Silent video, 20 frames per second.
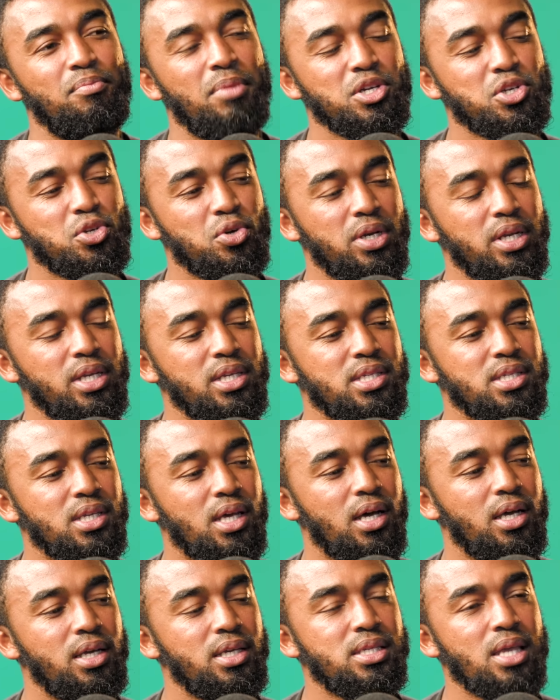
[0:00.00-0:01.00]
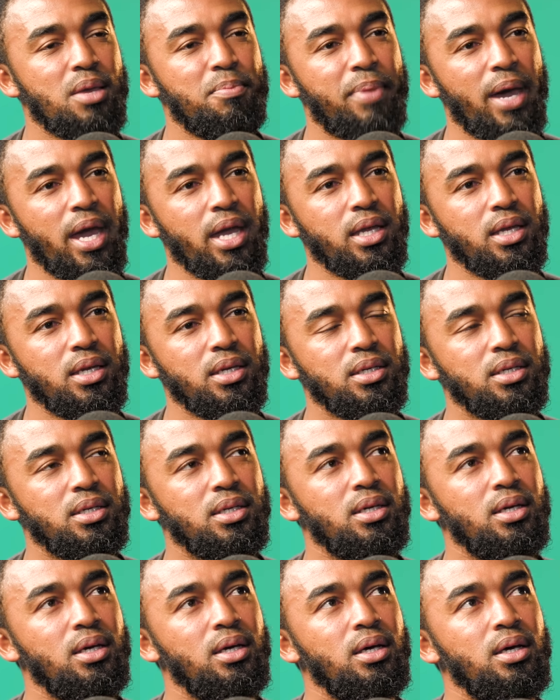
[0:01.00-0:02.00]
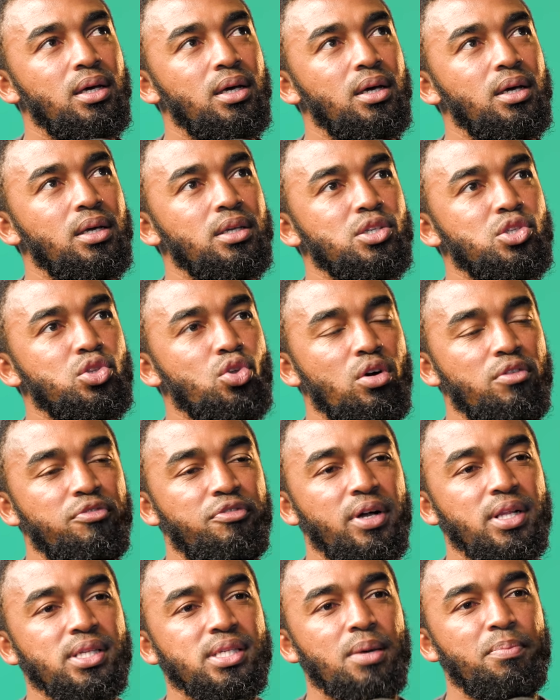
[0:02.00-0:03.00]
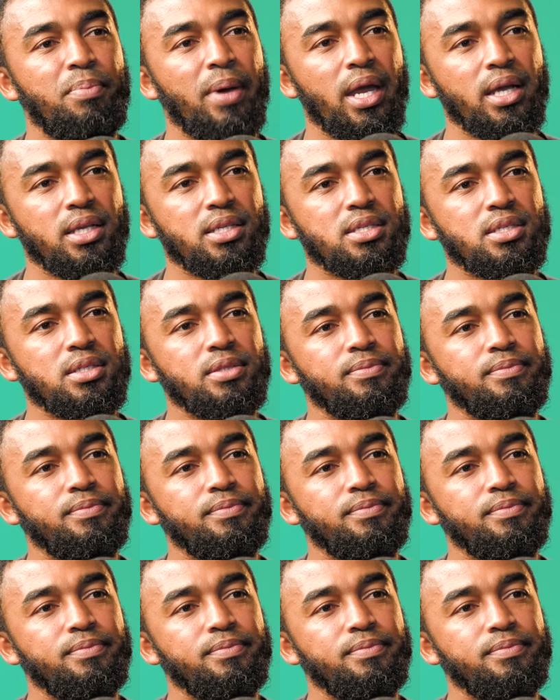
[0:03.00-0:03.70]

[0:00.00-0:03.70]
Mashonisa is a bank. Stockfels are banks.